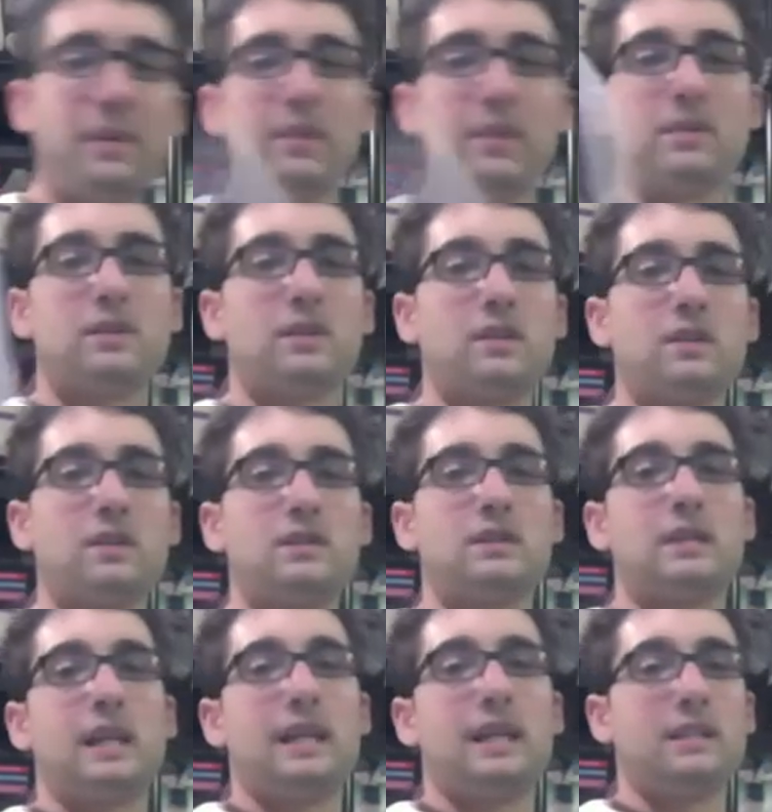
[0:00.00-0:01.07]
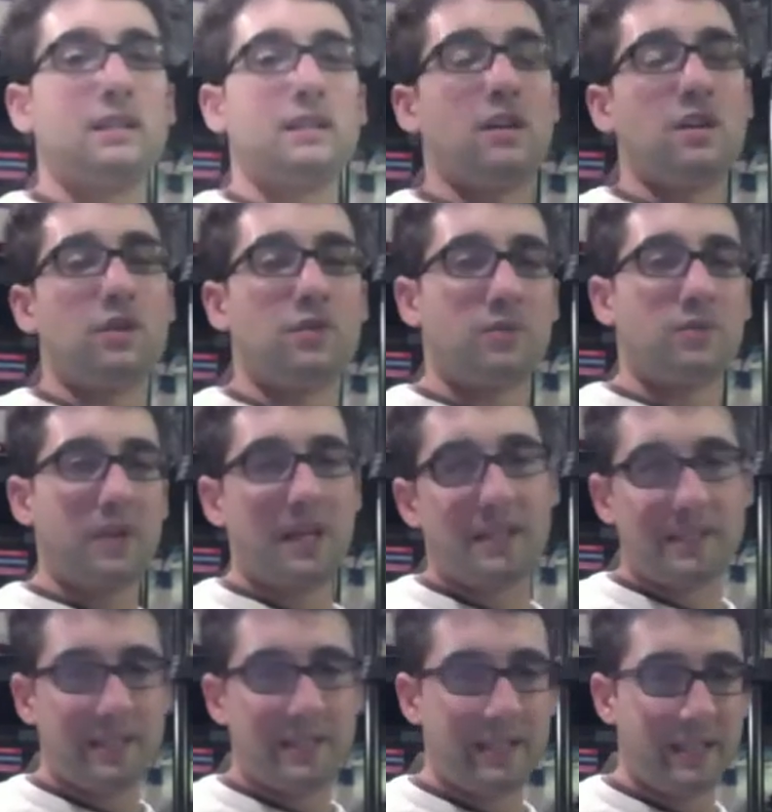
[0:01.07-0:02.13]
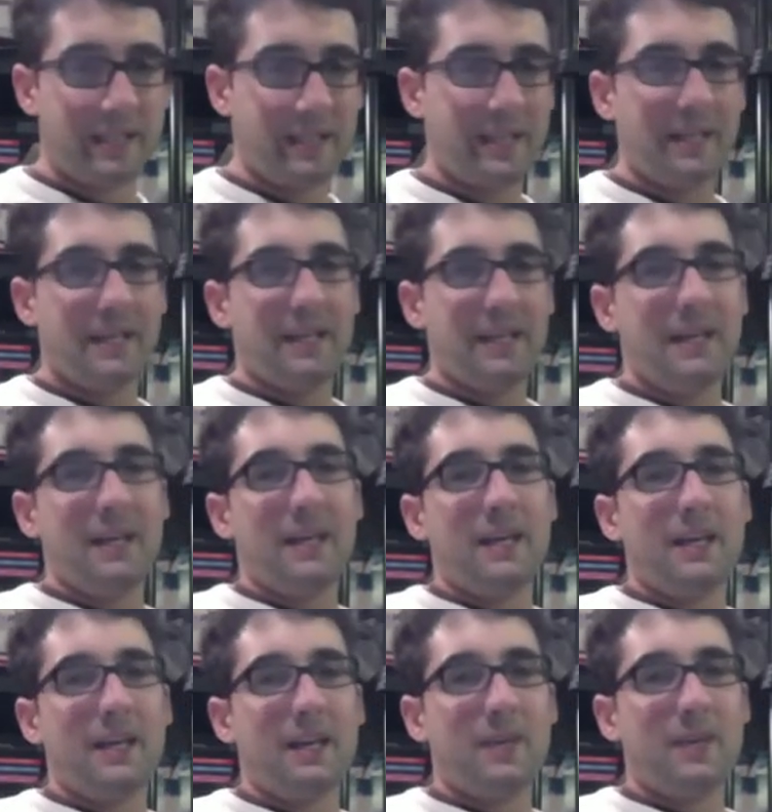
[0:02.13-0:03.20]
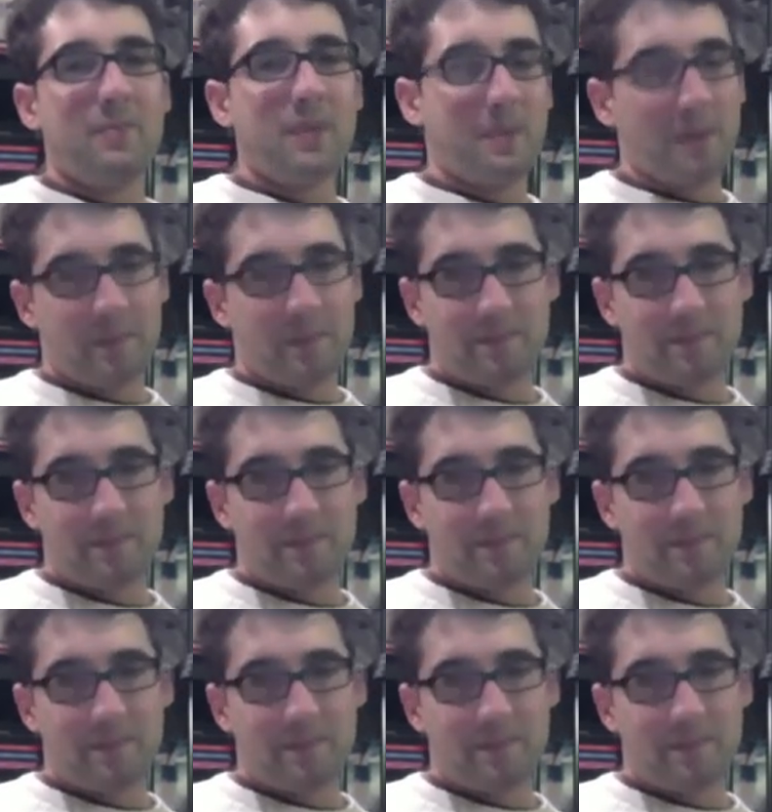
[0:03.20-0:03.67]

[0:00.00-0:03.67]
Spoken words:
Returns is a great beat 'em up.